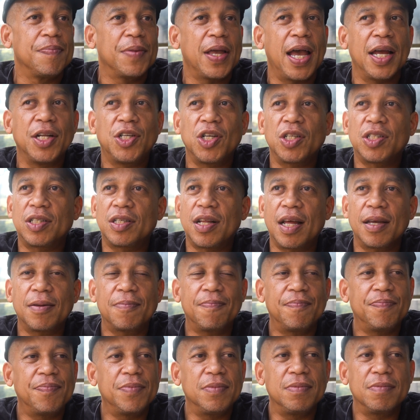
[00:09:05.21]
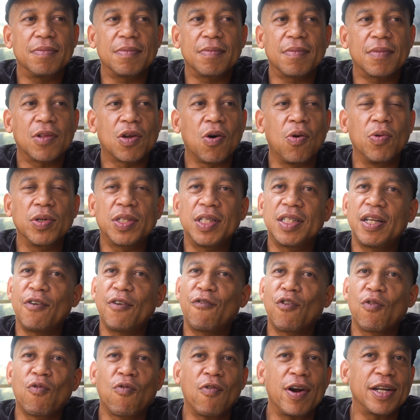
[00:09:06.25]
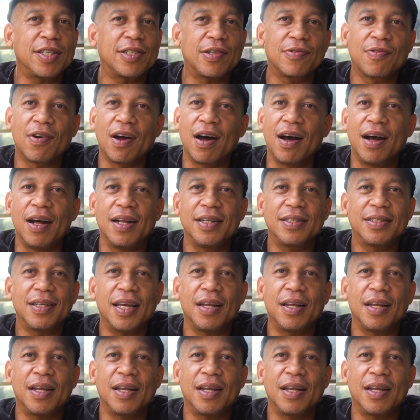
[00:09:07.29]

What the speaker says: and just like going to different restaurants,